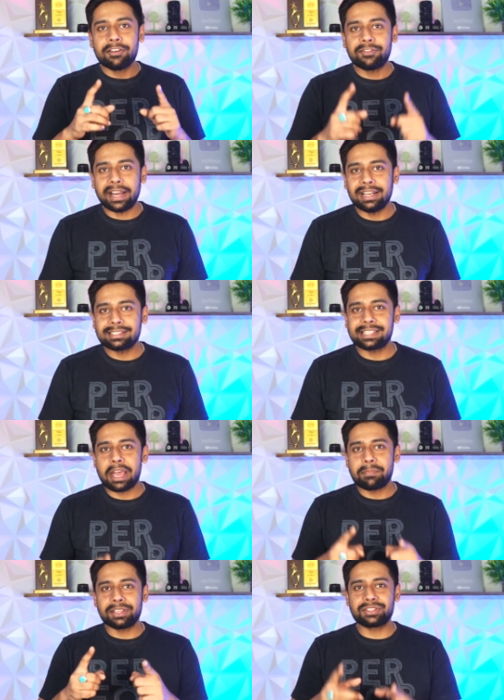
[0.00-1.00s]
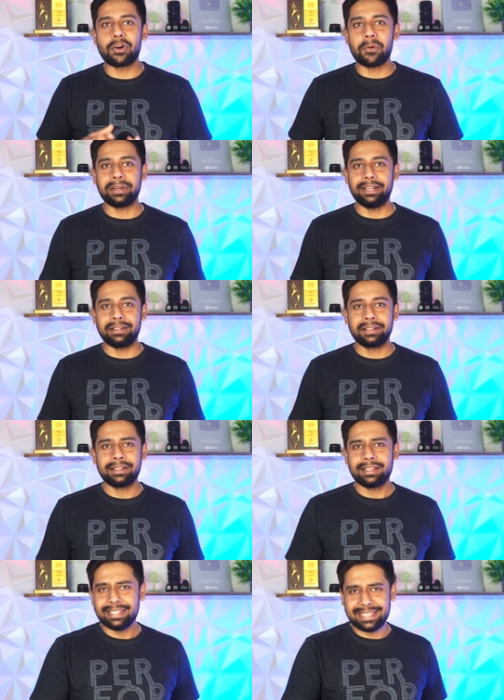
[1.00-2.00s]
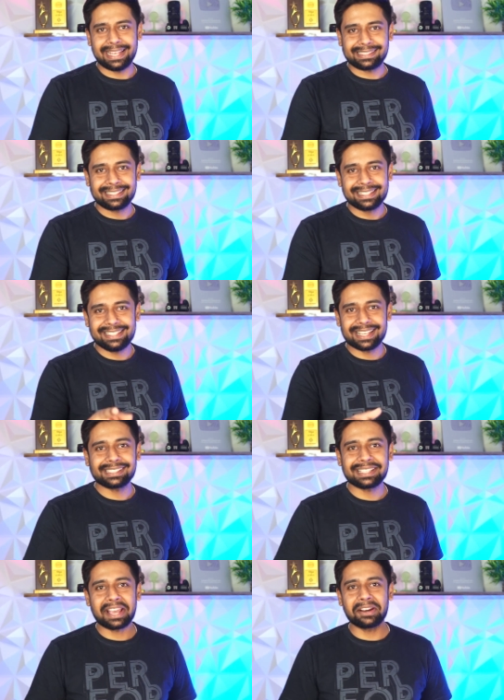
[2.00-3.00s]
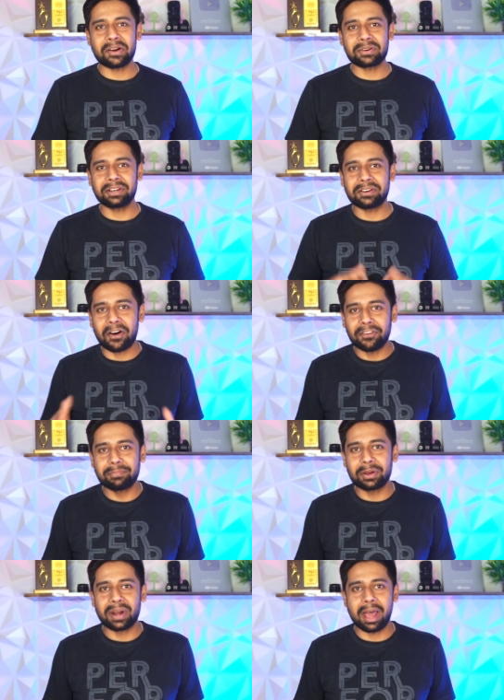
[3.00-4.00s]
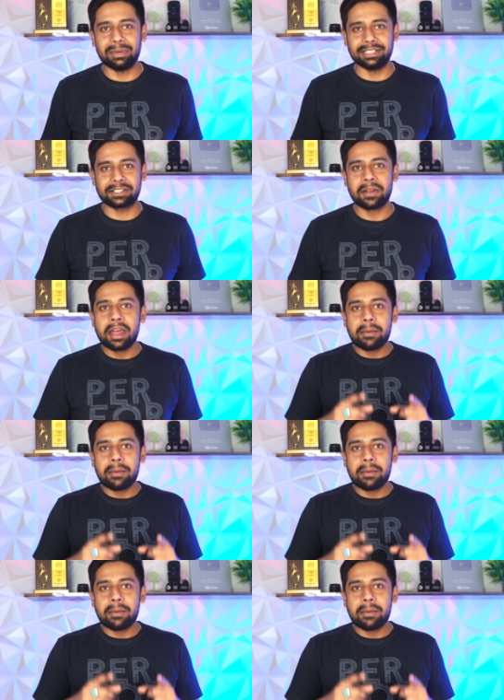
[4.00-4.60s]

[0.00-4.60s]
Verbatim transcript: Final step is to operate. Yes, just like a doctor of programmers,